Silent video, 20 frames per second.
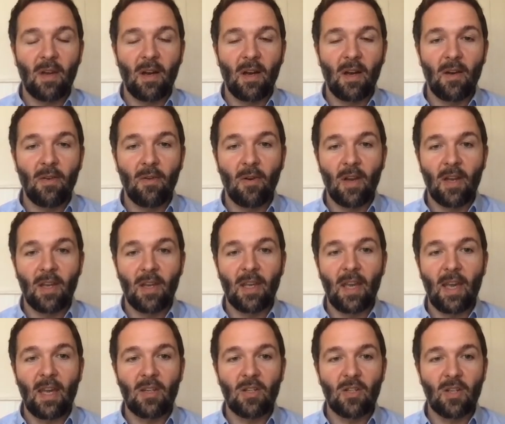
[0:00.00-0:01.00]
are not
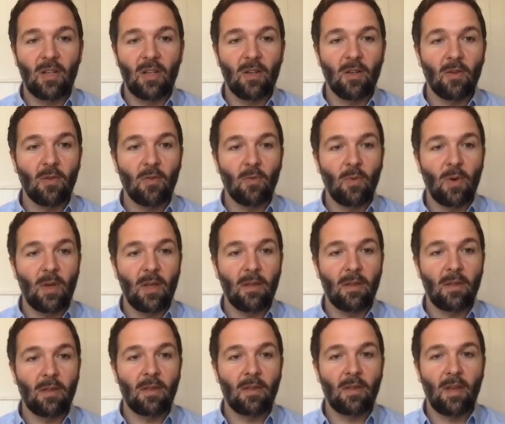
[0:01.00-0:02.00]
engaging
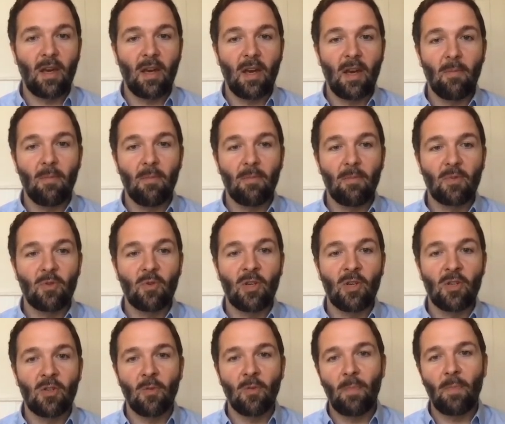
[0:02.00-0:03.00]
with
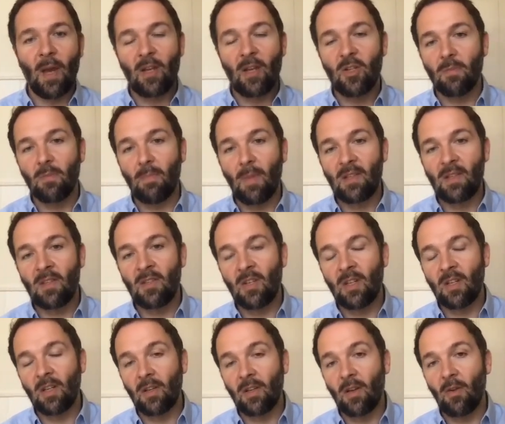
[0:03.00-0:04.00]
traditional pension
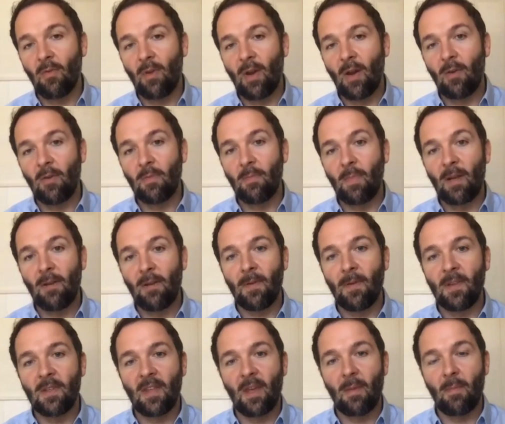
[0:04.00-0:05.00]
messaging around
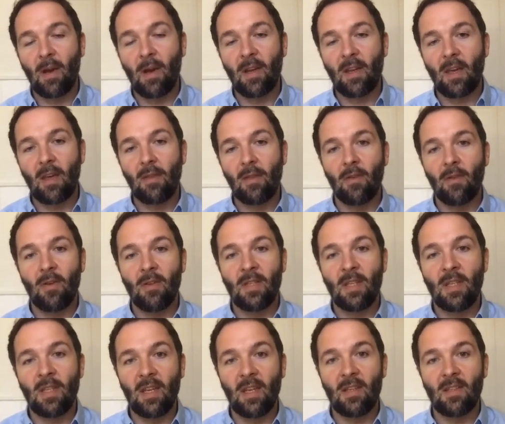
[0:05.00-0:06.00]
benefits they might get
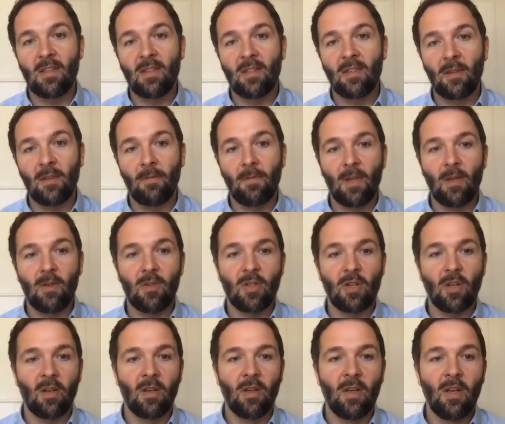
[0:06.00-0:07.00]
30 years into the
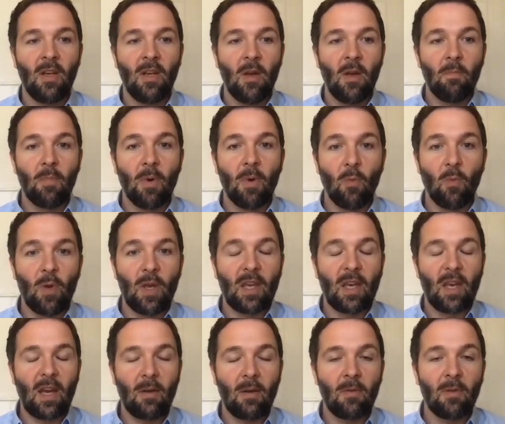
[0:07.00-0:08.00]
future. But we
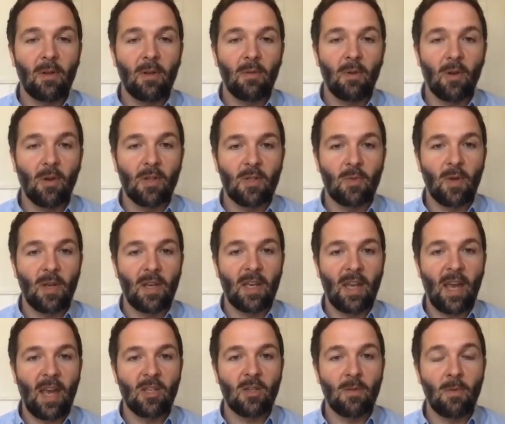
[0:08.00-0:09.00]
can look to
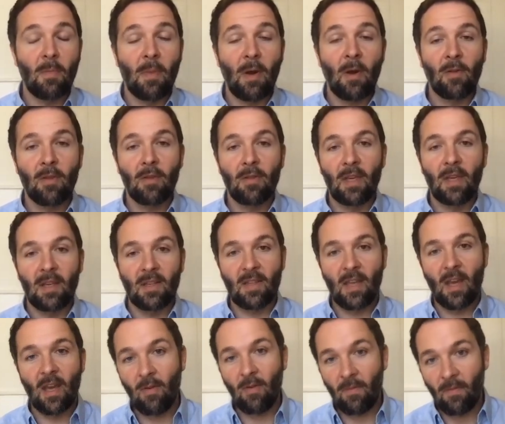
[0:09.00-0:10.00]
engage them about the things
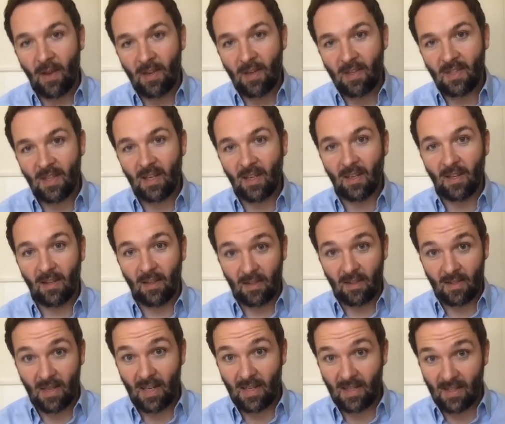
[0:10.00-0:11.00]
they're investing
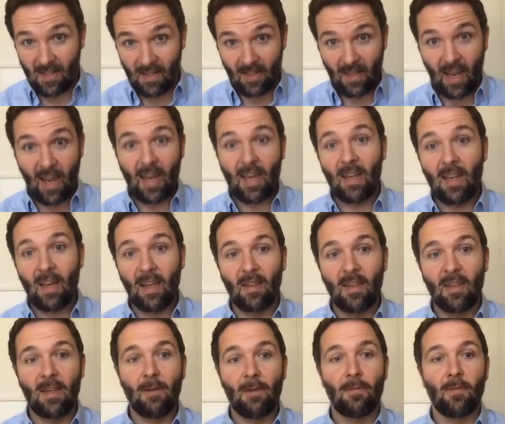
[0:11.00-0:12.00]
in today and
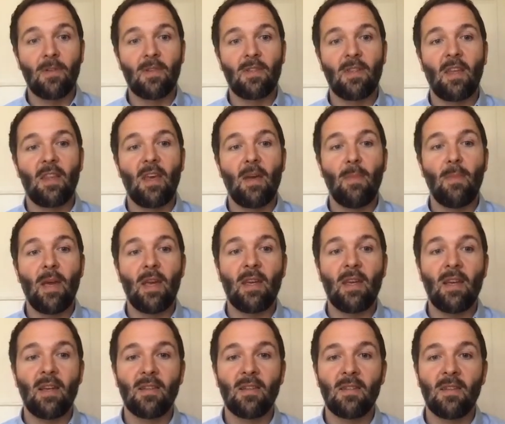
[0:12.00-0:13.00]
the difference that they're
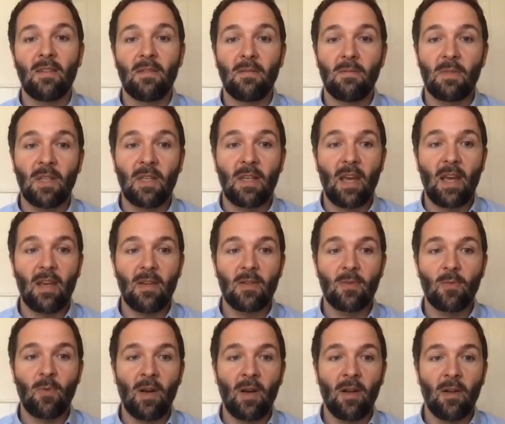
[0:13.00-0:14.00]
making today
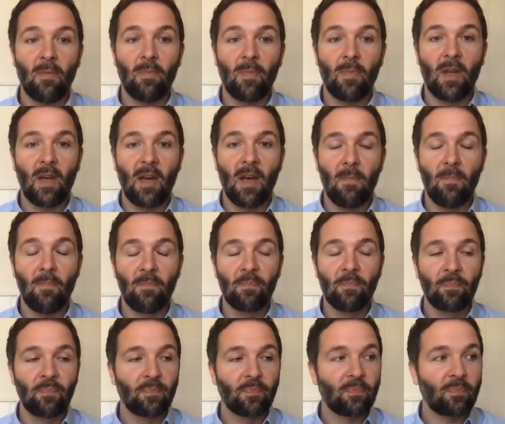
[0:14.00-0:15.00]
as well.
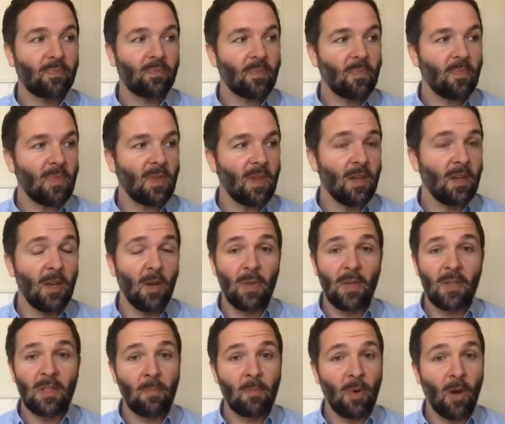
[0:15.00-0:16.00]
You know,
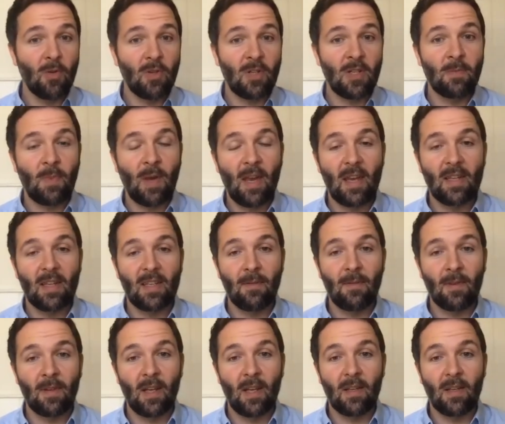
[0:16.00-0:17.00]
this approach is paying
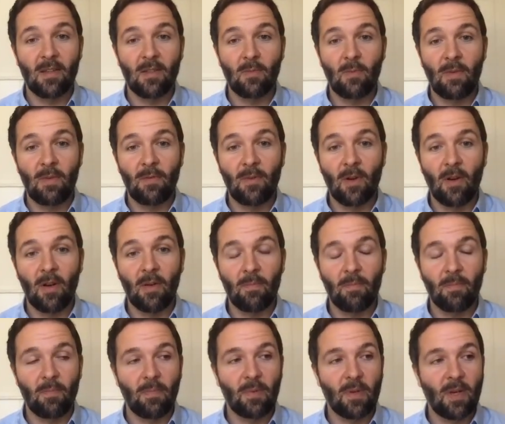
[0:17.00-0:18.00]
dividends. We've got a
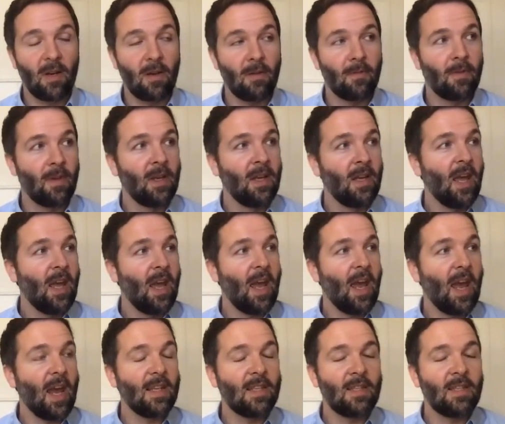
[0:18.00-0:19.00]
kind of
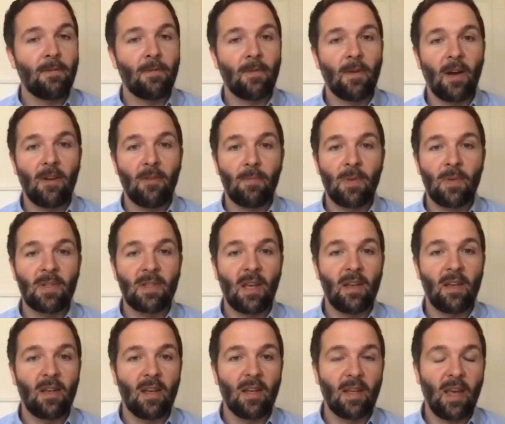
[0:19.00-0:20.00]

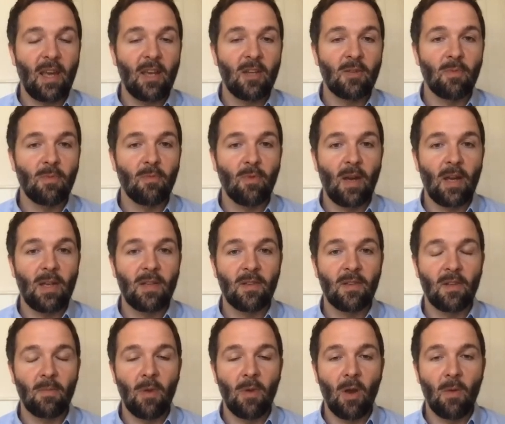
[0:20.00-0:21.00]
85% engagement rate
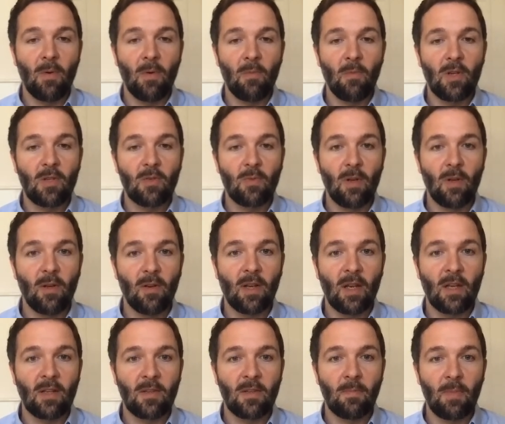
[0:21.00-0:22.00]
at the moment, which we're
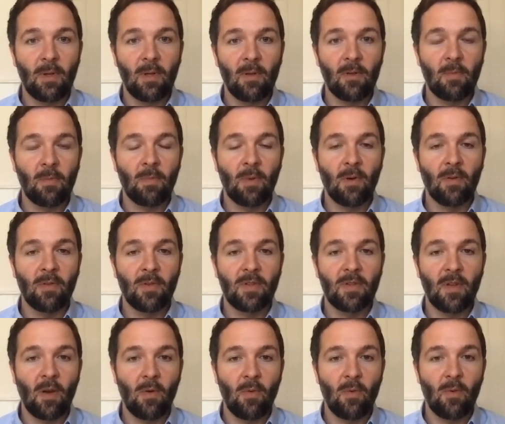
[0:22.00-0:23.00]
looking to build upon.
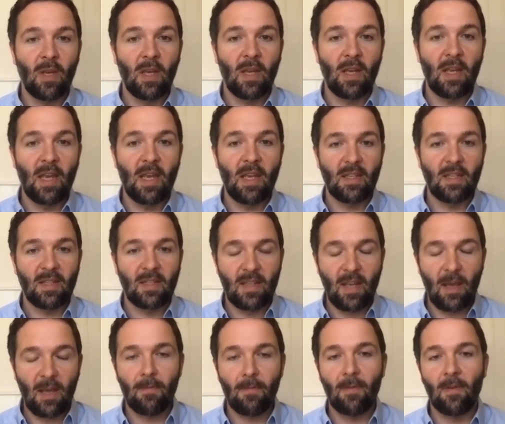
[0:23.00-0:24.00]
So it
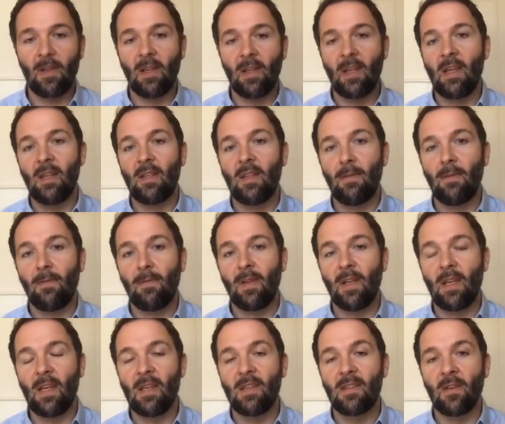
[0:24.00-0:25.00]
definitely
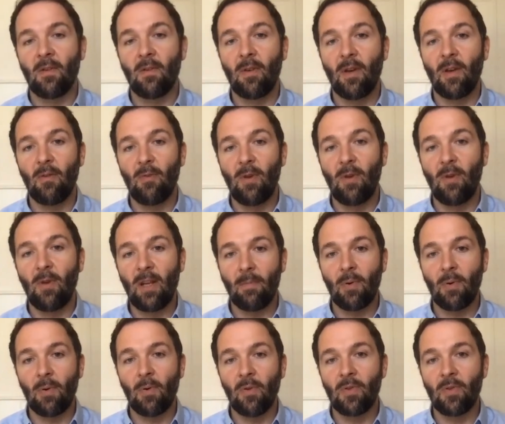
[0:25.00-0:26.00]
is a really
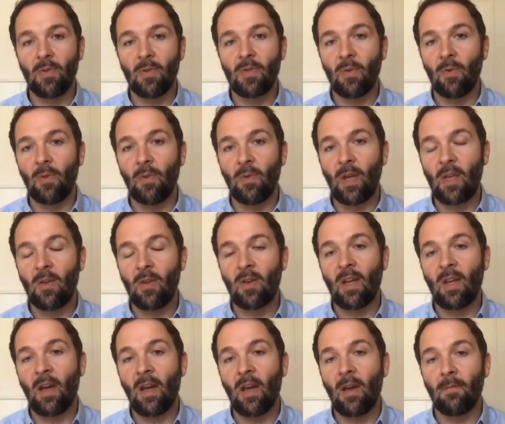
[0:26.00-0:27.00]
important tool that you
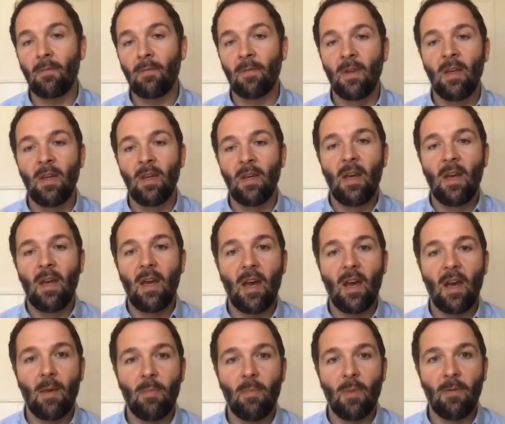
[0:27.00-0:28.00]
can have
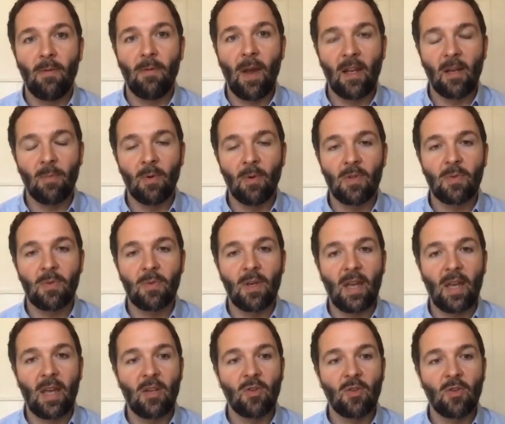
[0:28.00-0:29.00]
available to
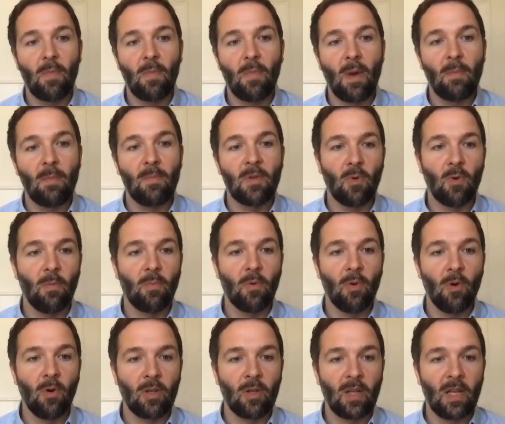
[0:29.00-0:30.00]
engage your members more
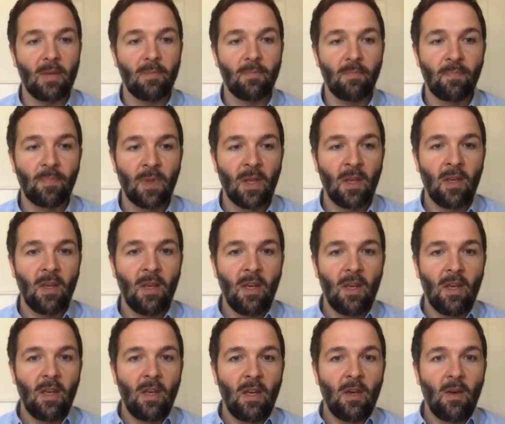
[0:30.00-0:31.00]
broadly.
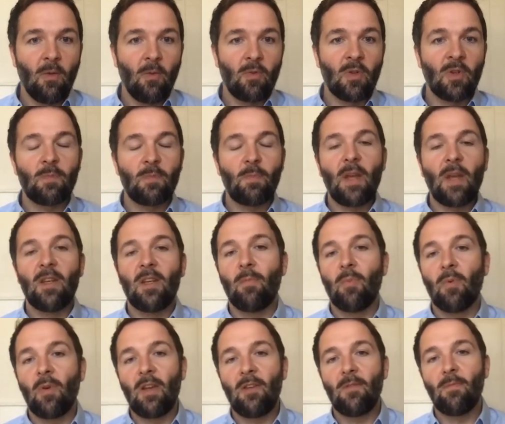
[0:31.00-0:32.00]
Just spend a
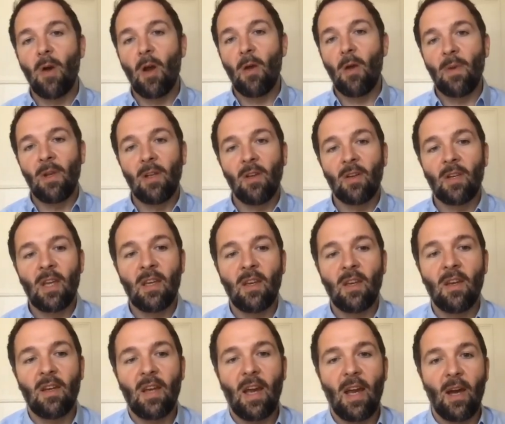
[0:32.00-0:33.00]
brief moment looking
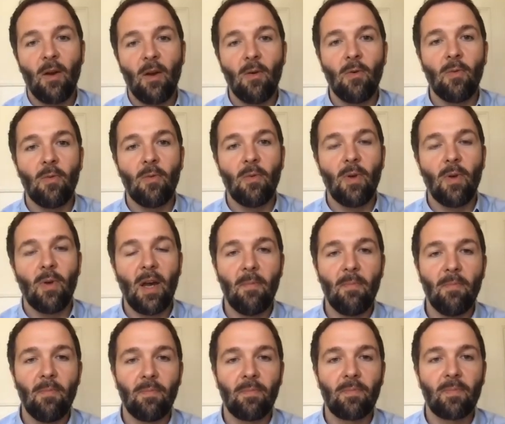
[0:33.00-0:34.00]
at how,
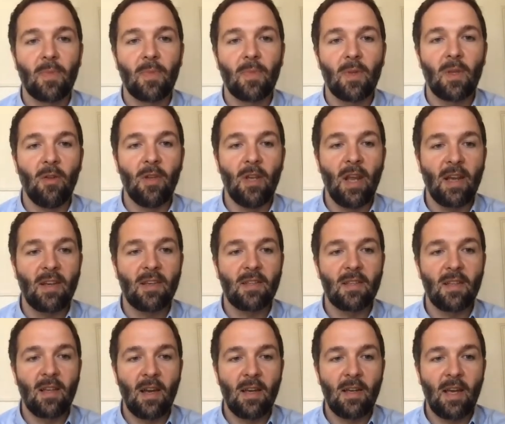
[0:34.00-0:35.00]
on the next
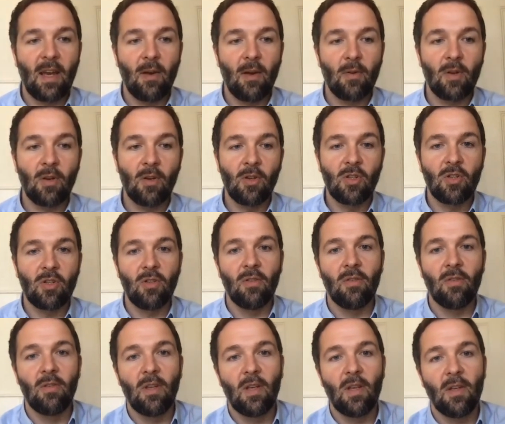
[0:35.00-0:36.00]
slide, how
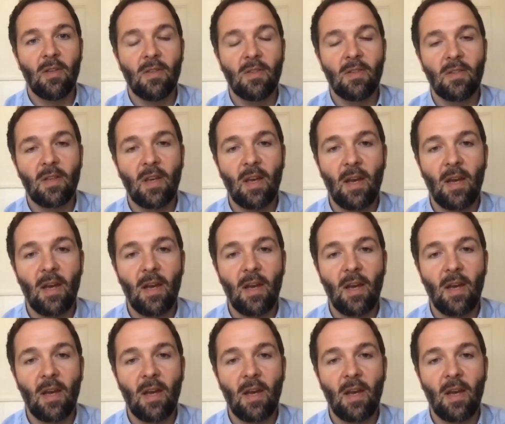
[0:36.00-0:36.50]
Cushon has